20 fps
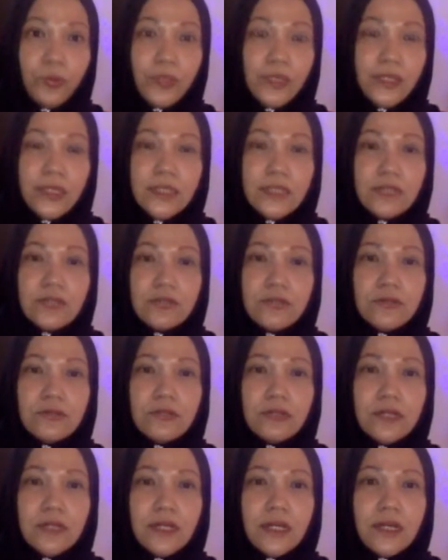We need
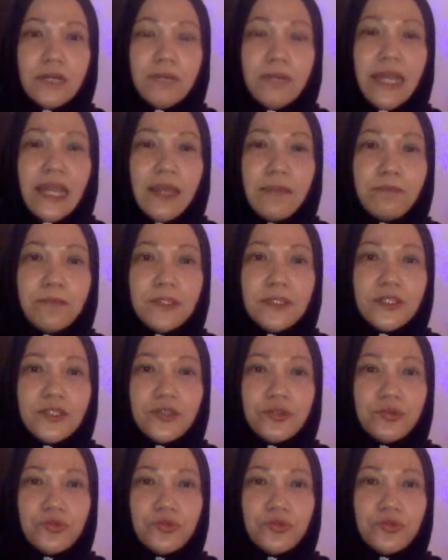to be able